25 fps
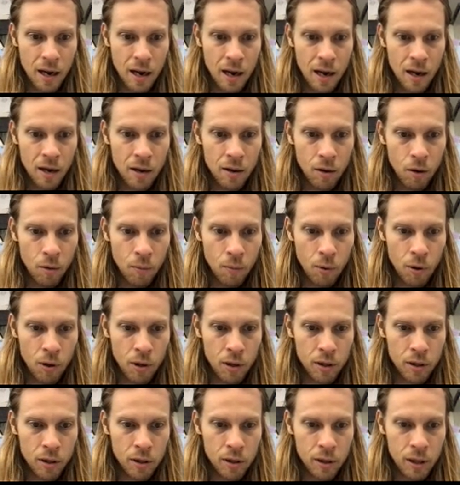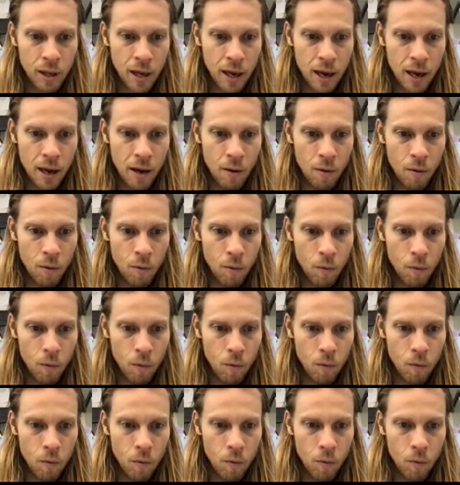And the point is that
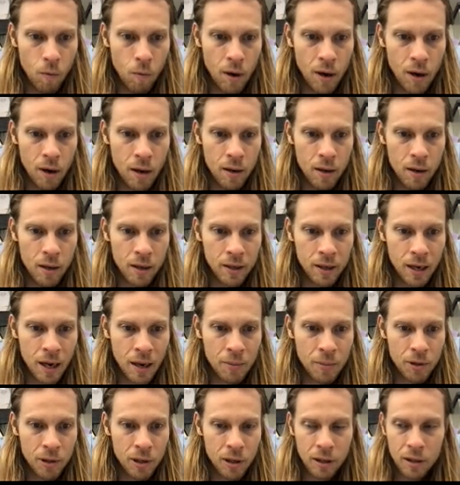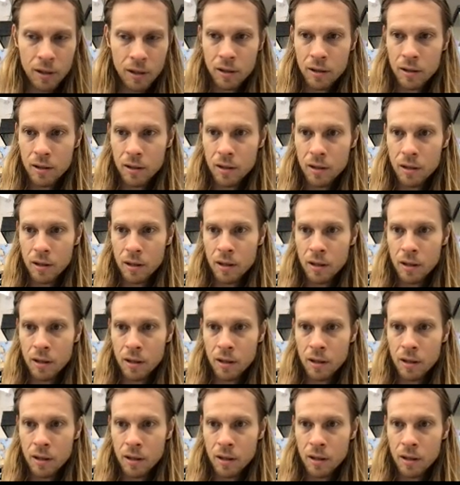when this object